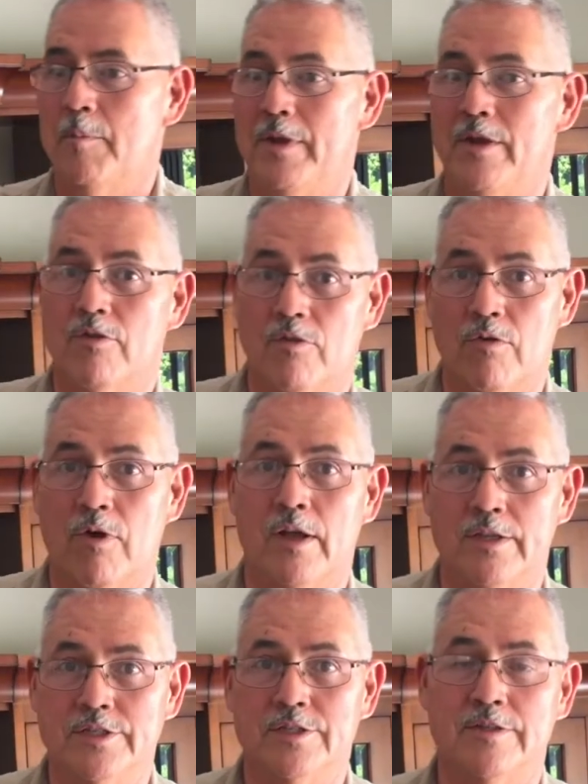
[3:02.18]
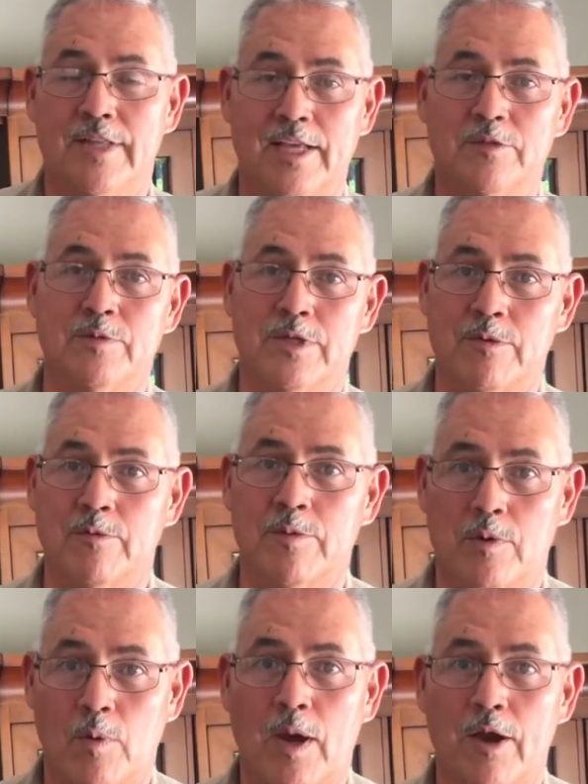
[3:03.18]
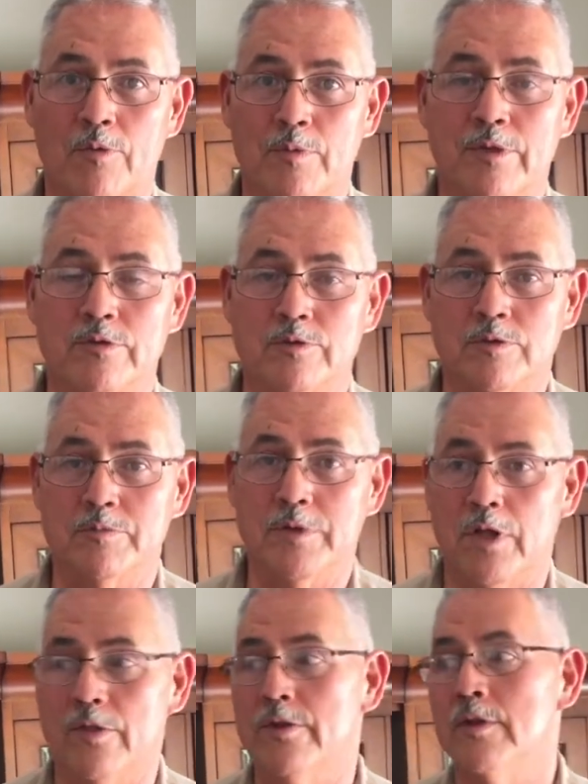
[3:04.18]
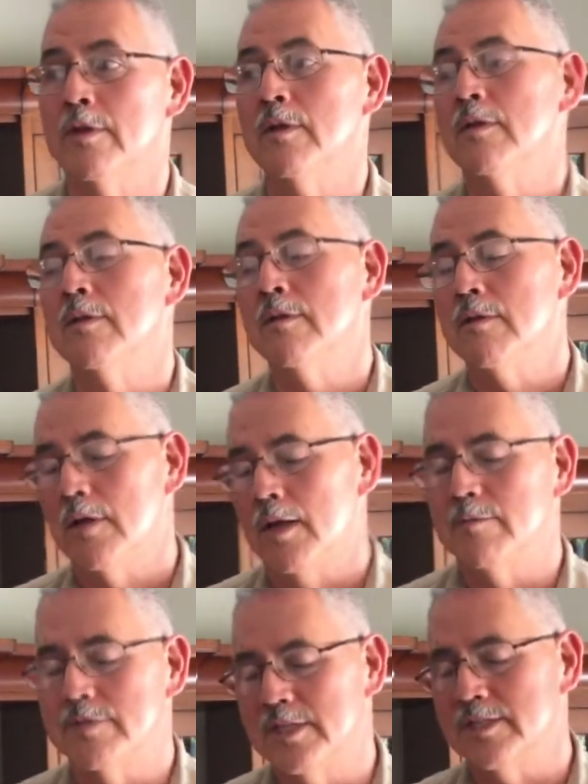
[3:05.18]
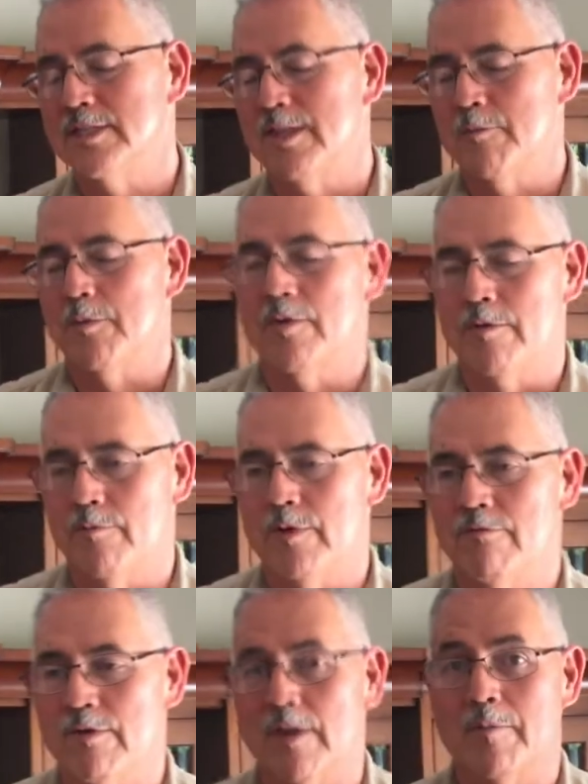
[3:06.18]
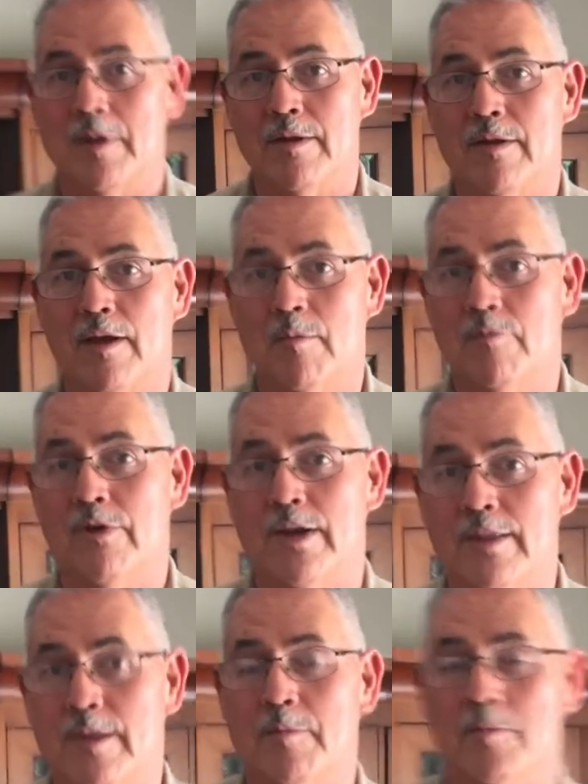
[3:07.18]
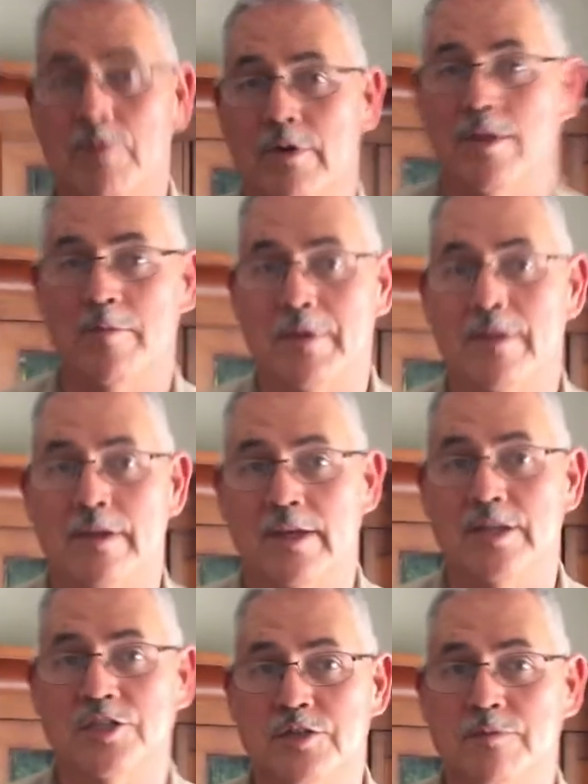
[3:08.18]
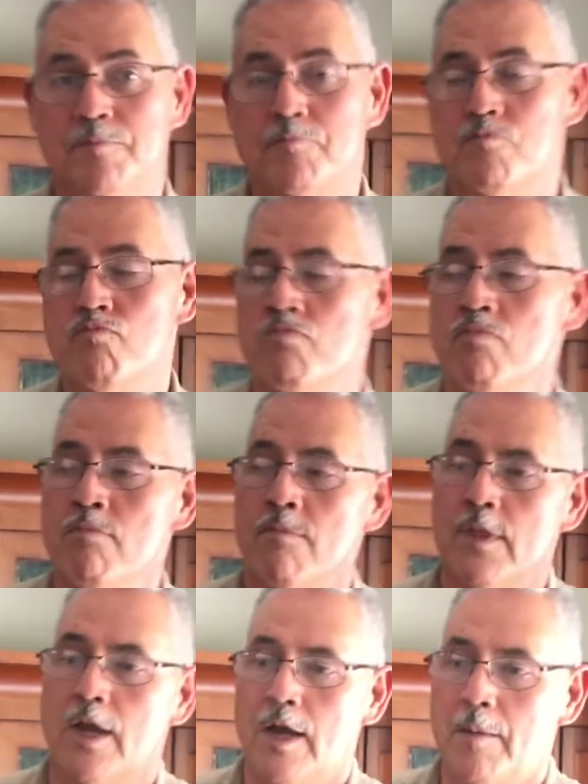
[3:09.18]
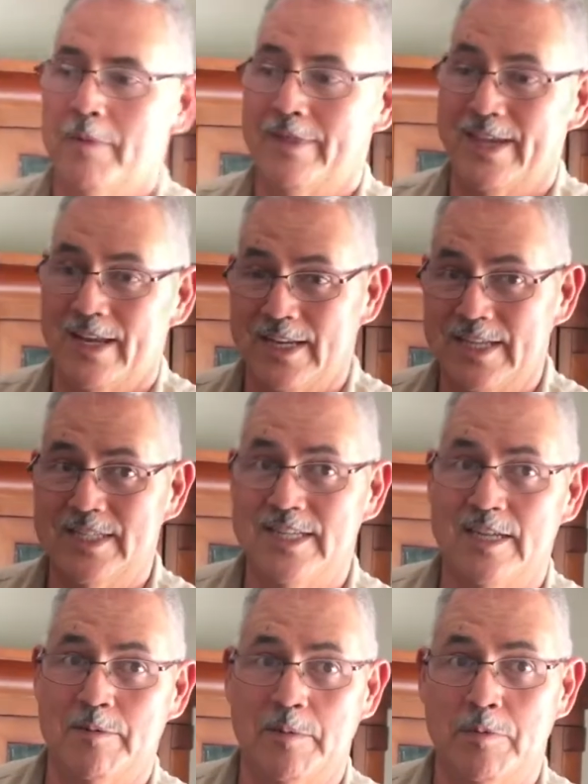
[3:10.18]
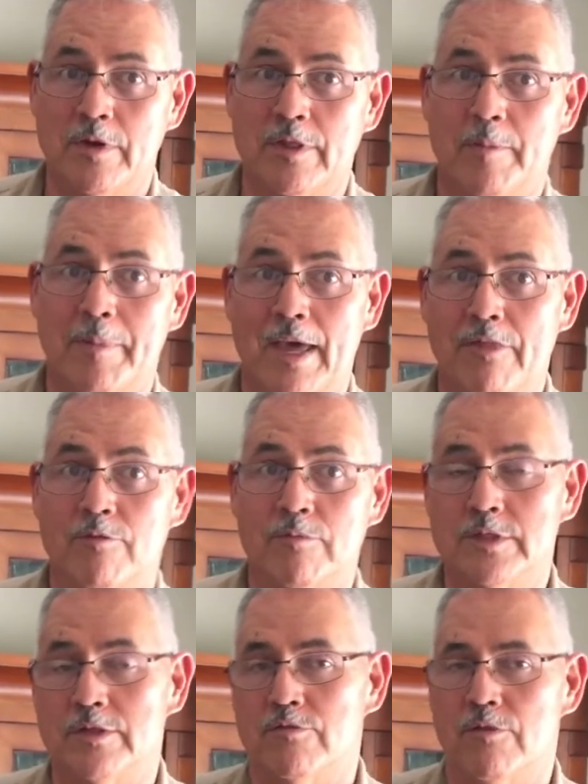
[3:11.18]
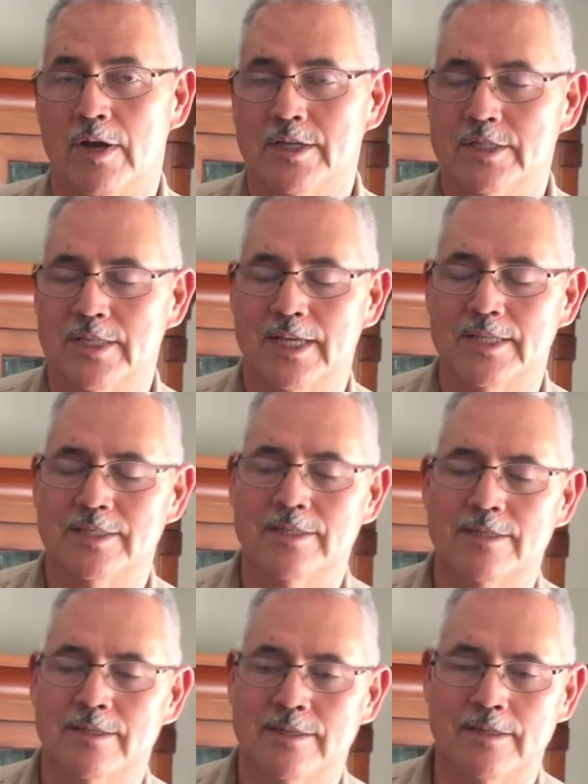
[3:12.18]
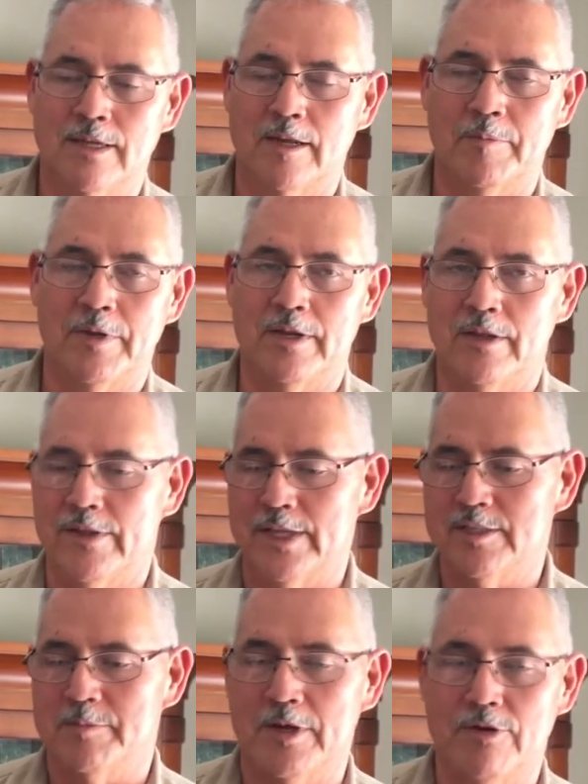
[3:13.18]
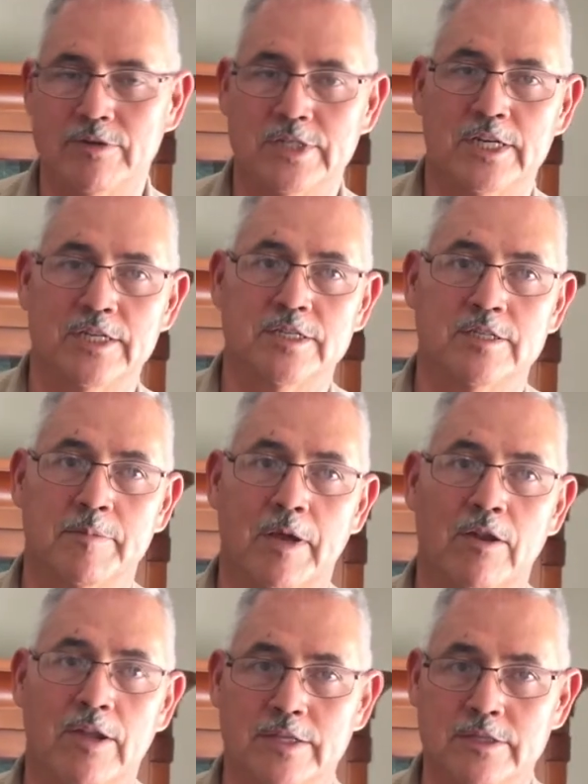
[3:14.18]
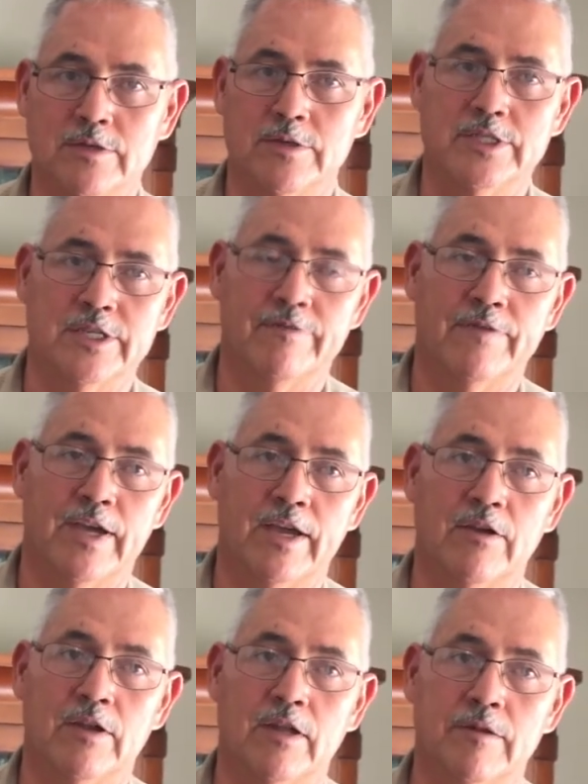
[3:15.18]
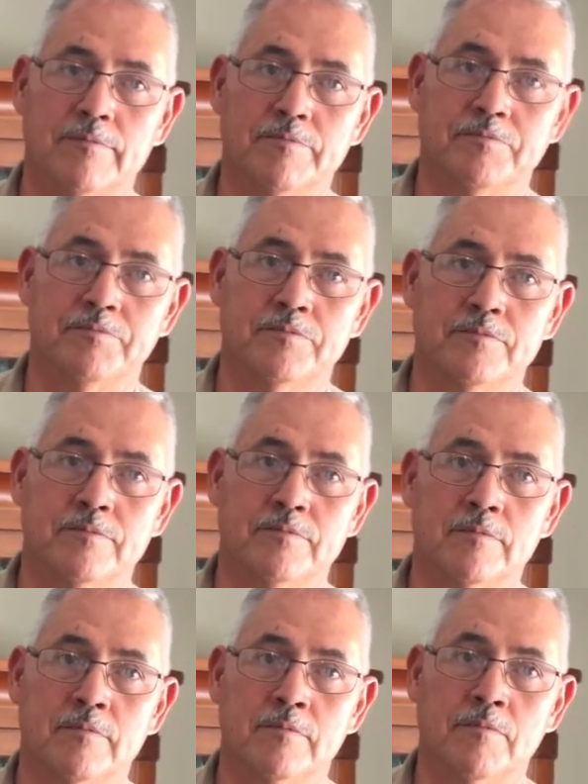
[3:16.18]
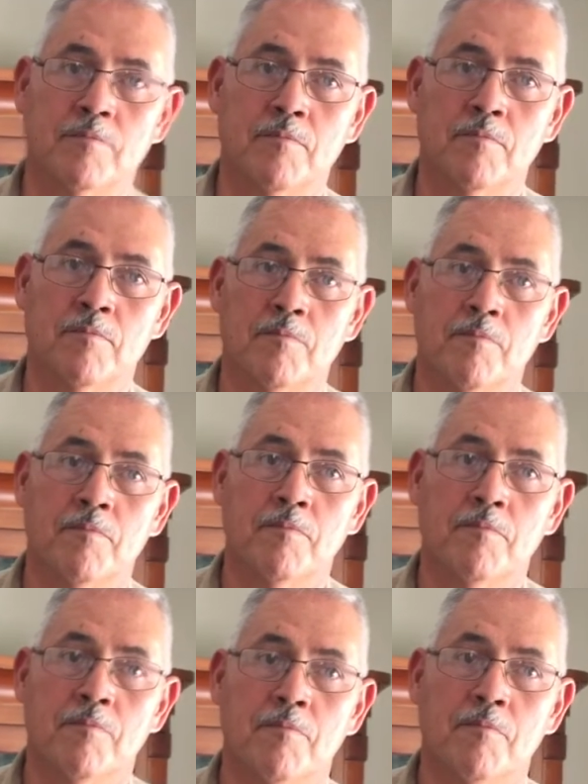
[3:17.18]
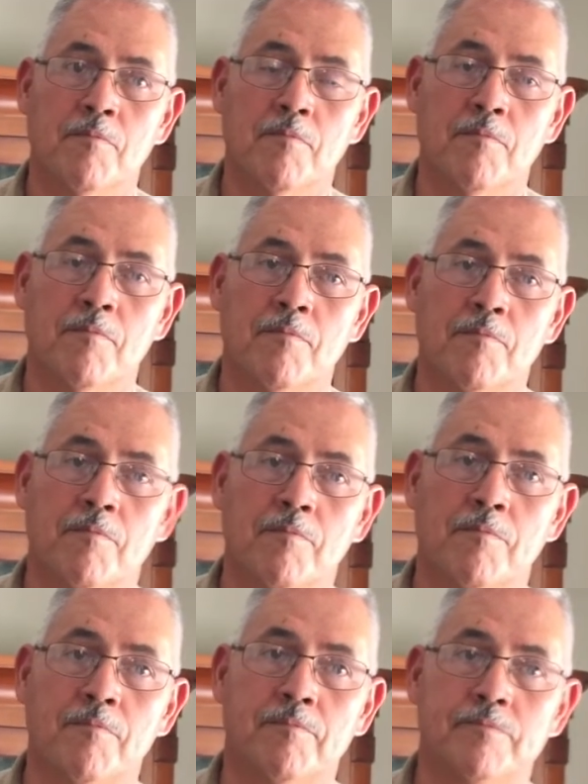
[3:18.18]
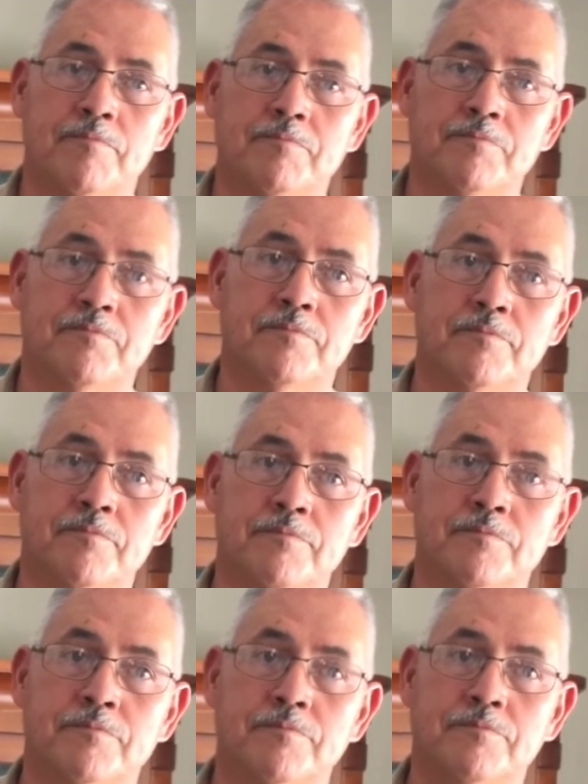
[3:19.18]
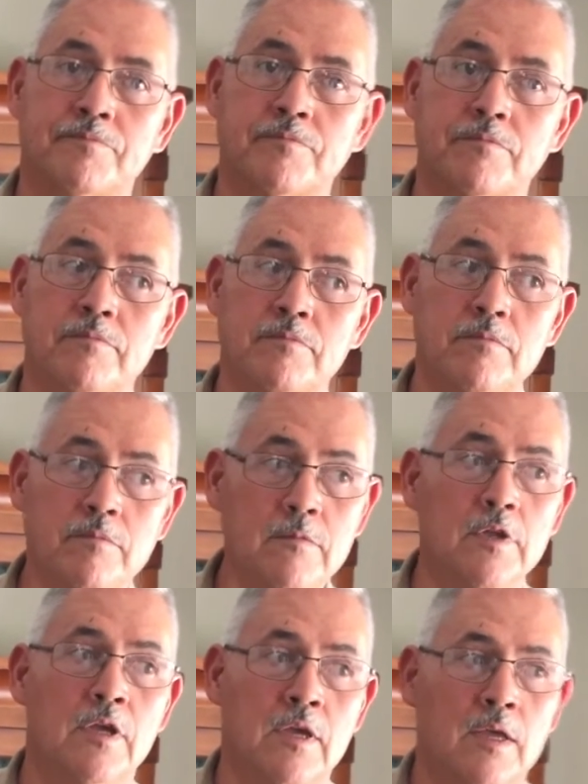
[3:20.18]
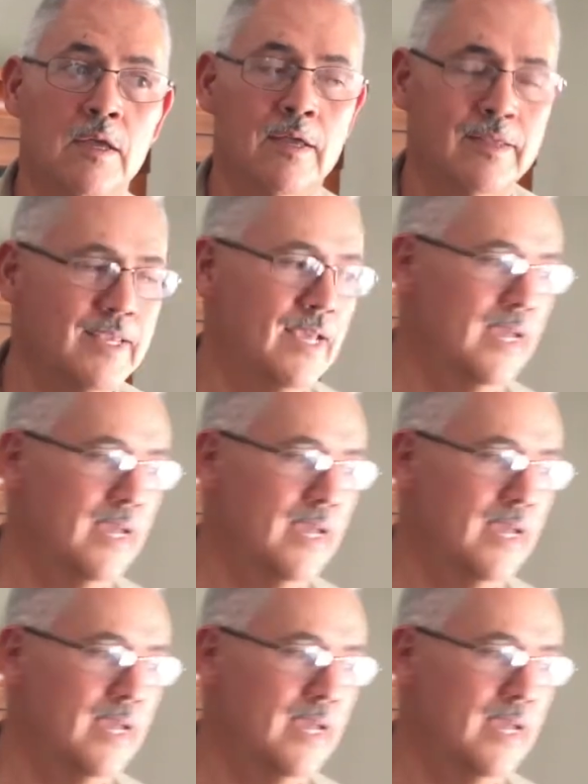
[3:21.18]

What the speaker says: in the garage. That's what they were required when this was built. Since then, we recommend upgrading them and putting them in the kitchen, but they at least need to be put in the bathrooms and the garage, and that's not a big deal. That's a matter of changing some outlets to a GFI outlet. Okay. So not a big thing. And you were saying pretty much it's real clean except for sliders are kind